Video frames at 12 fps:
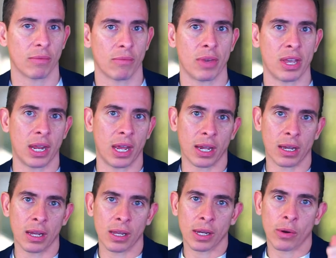meaning
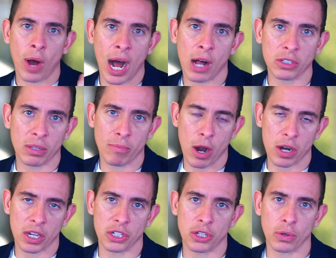how's the
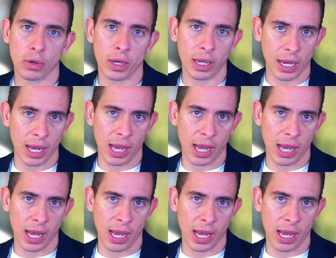market doing?